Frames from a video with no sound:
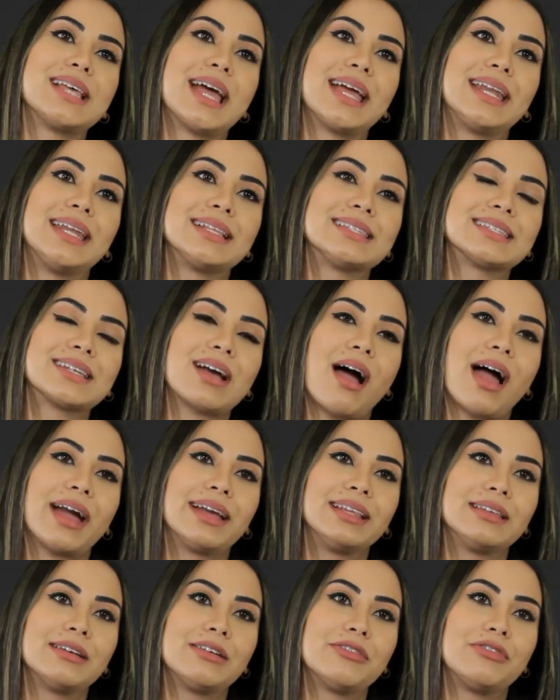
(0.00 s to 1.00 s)
and it's
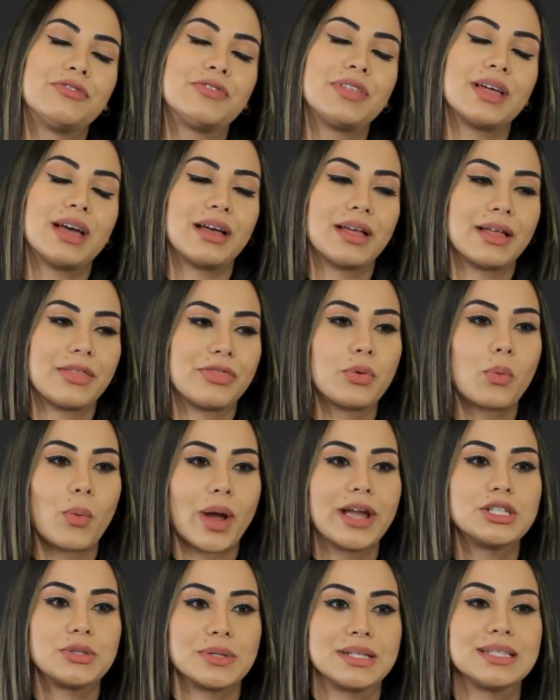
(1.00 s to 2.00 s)
kind of the
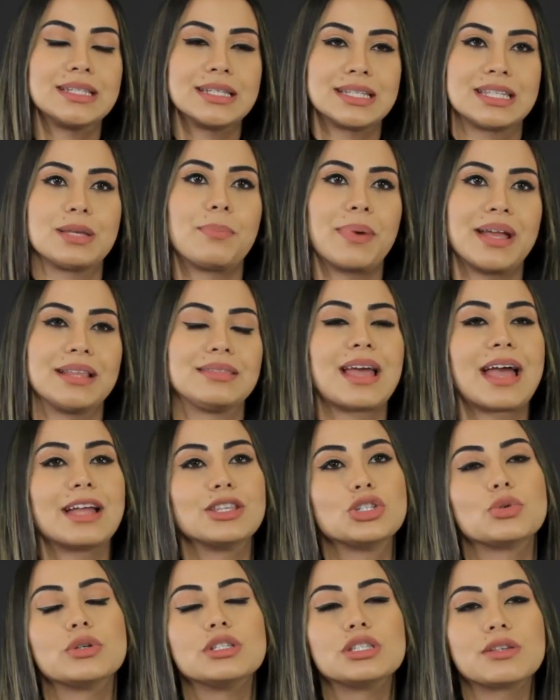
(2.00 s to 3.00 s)
way to anticipate the
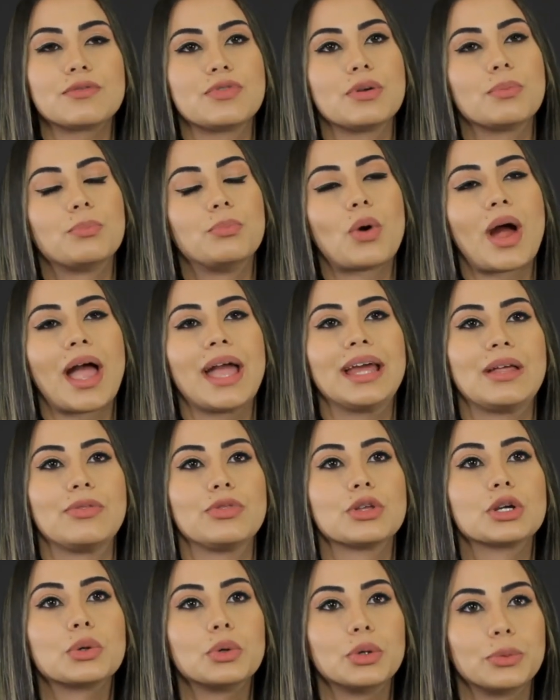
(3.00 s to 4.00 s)
entrance of the bride and
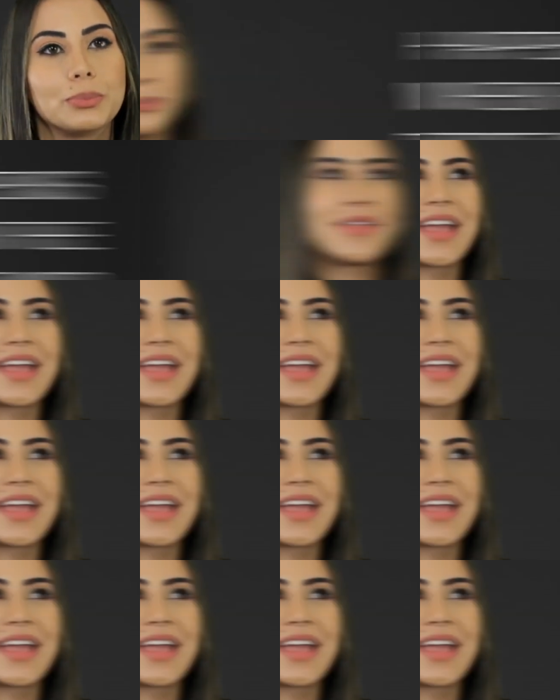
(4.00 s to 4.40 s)
the groom. So